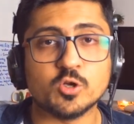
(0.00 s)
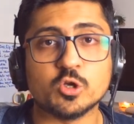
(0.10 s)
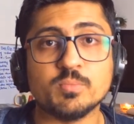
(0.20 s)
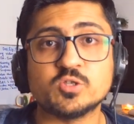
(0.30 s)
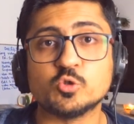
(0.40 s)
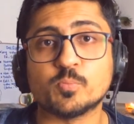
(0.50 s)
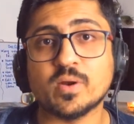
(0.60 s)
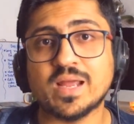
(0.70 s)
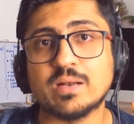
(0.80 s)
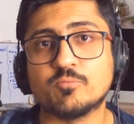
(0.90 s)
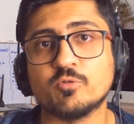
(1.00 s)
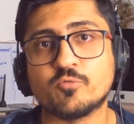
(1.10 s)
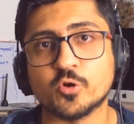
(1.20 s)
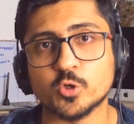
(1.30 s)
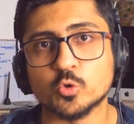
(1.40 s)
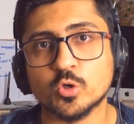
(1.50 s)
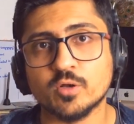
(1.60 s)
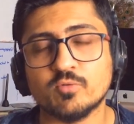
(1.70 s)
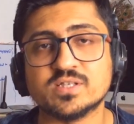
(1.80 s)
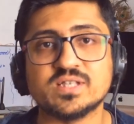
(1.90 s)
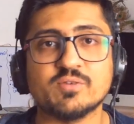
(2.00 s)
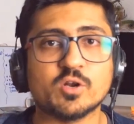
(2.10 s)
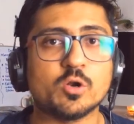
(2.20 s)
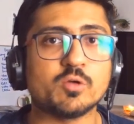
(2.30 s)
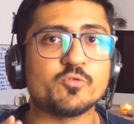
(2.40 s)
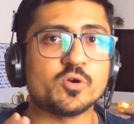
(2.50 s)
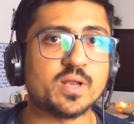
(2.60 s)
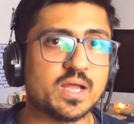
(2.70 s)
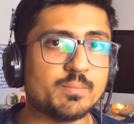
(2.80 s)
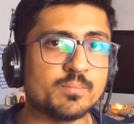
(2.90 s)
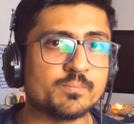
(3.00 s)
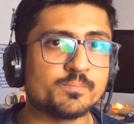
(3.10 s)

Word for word: will going to be super helpful for you, will save a lot of your time,